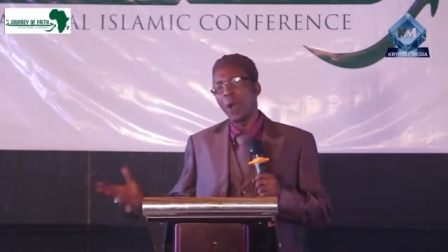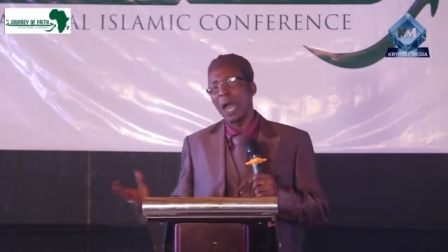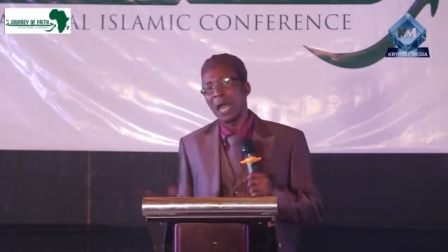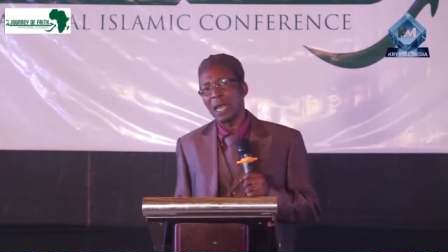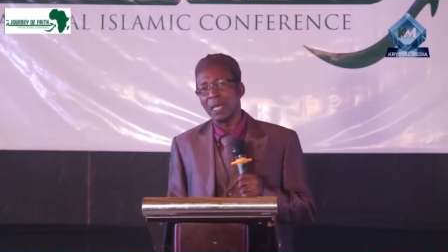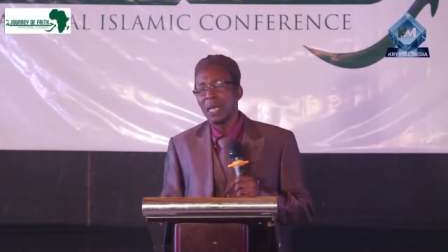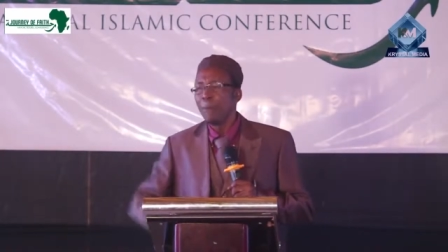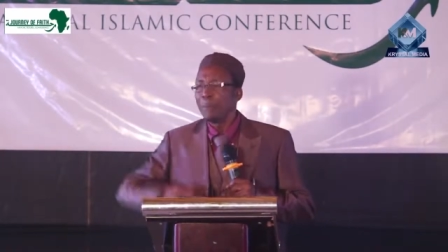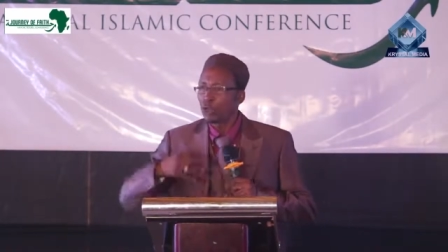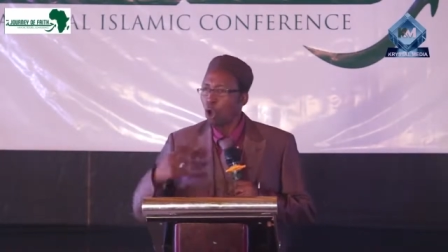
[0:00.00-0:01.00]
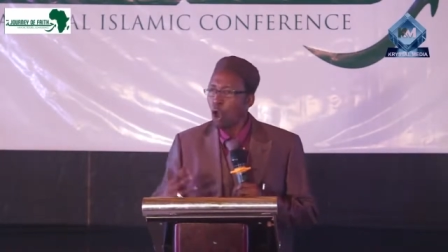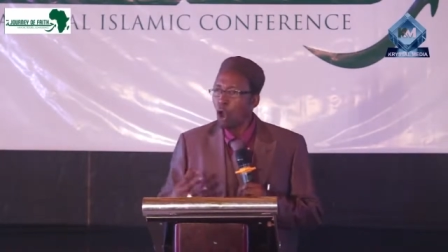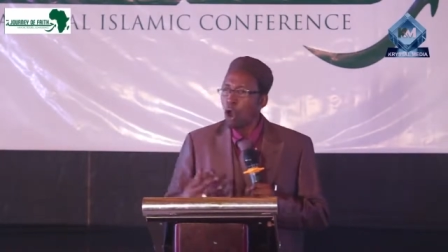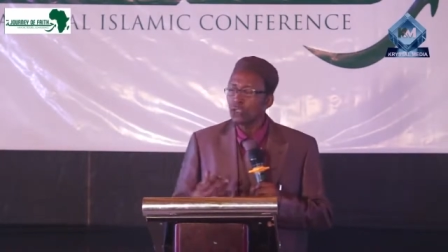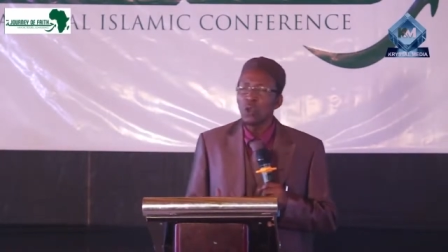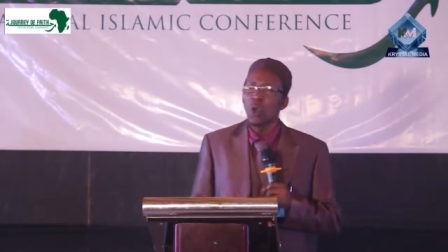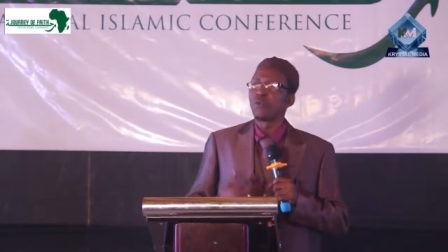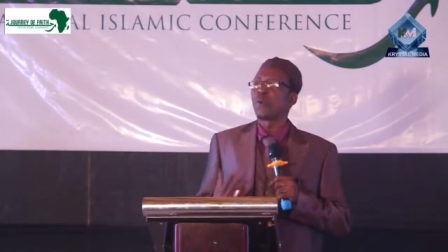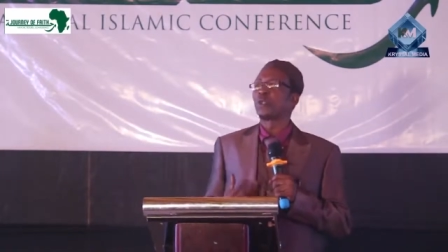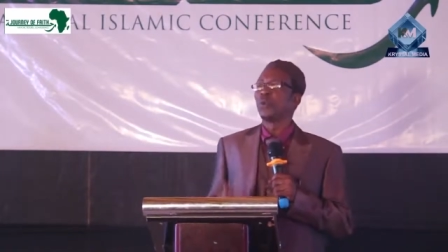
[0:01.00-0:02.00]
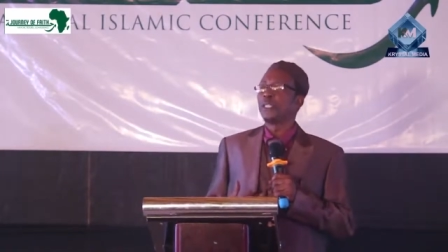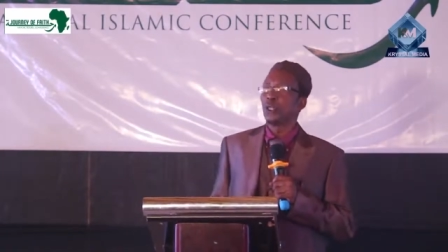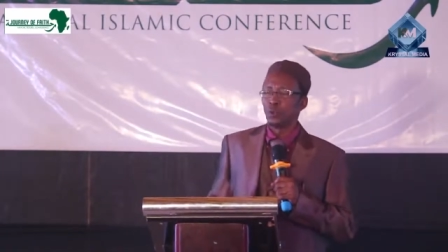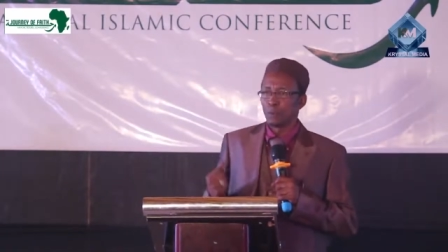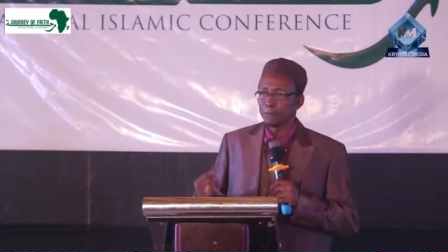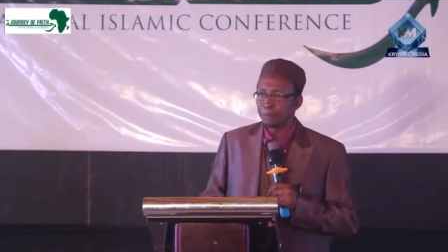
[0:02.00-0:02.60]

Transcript: Why? Because of what we do.